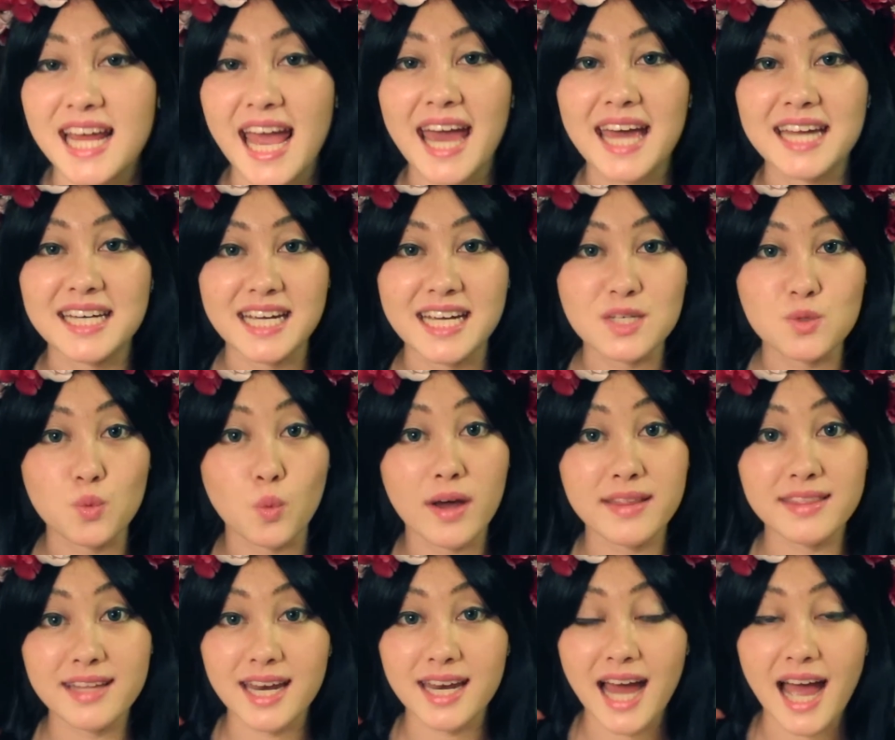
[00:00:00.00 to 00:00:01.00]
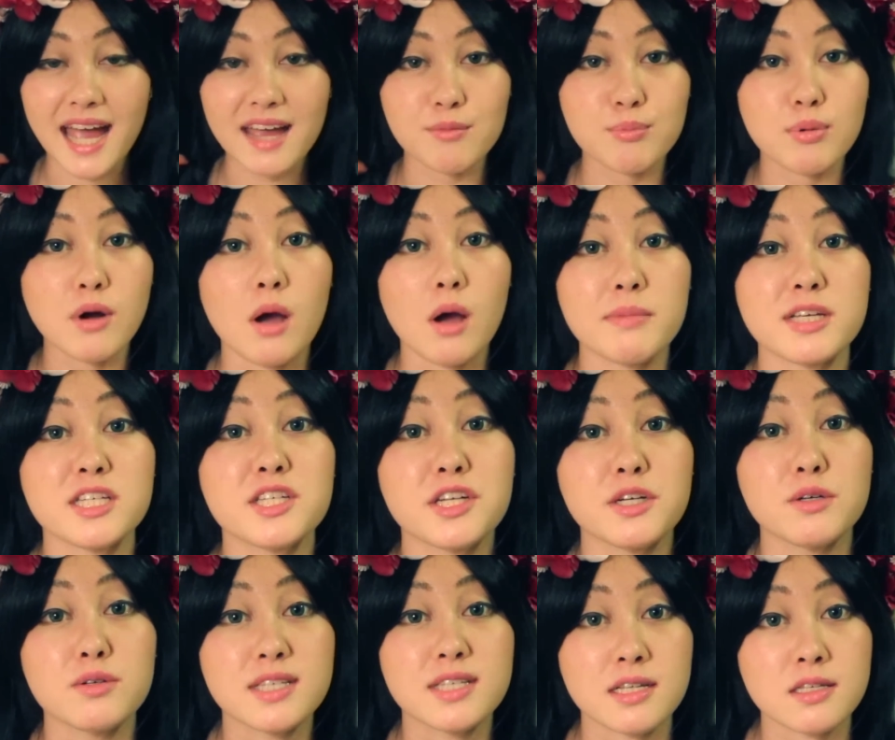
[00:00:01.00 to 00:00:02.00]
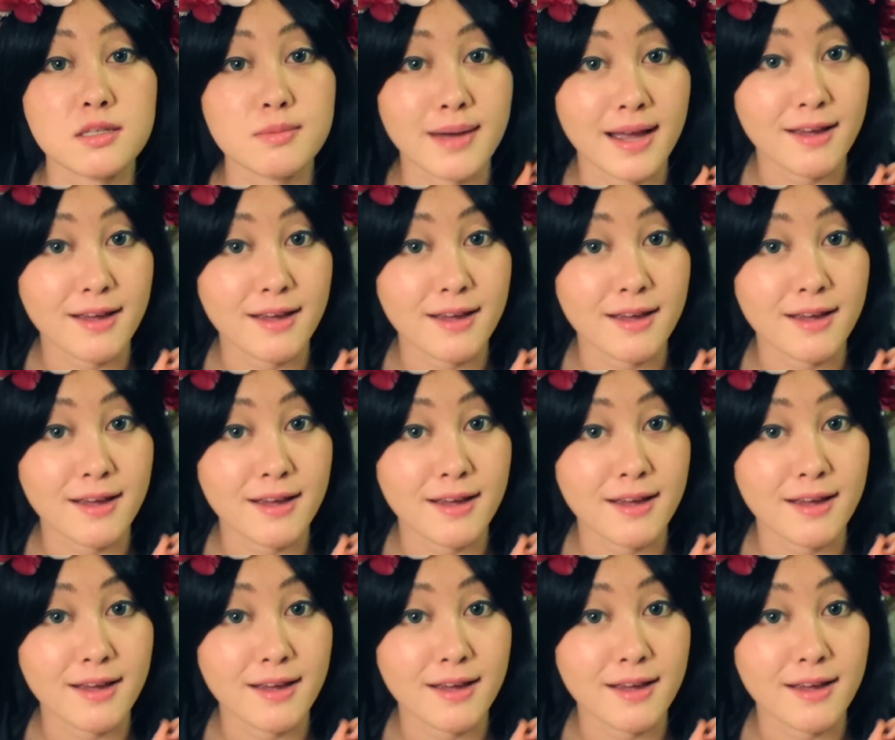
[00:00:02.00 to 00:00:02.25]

and is one that I have promised you since